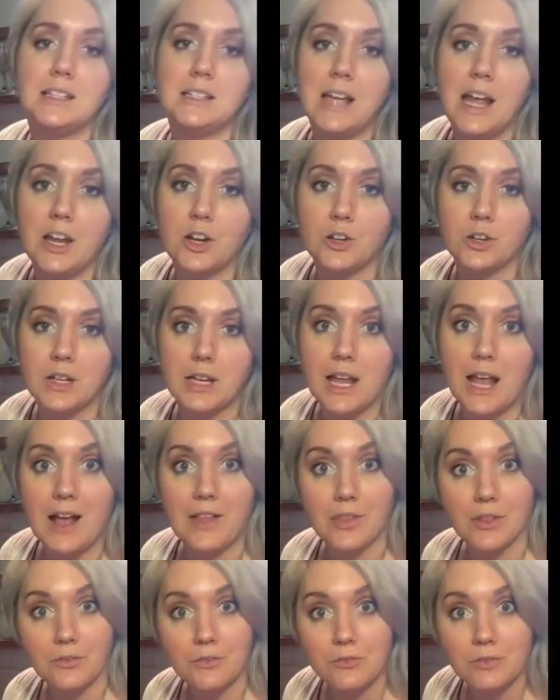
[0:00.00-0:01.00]
integrity
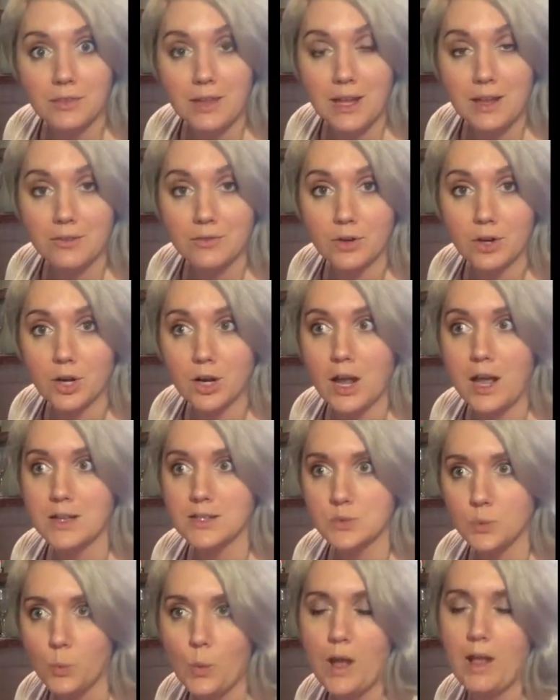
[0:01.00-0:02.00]
and the flavor
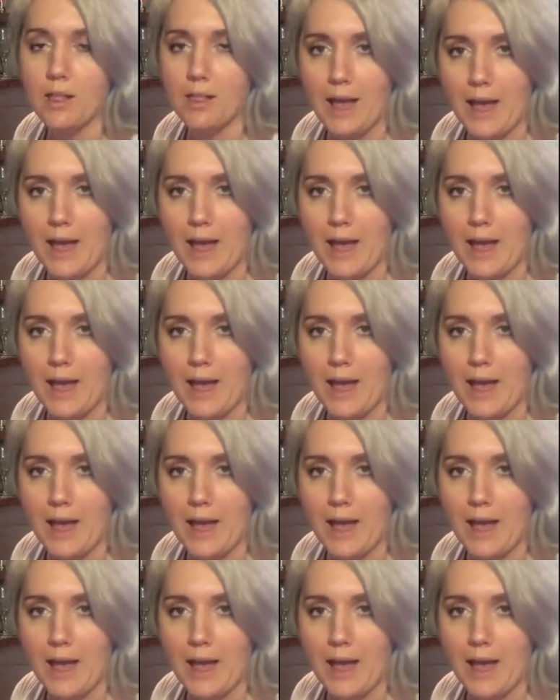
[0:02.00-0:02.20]
as well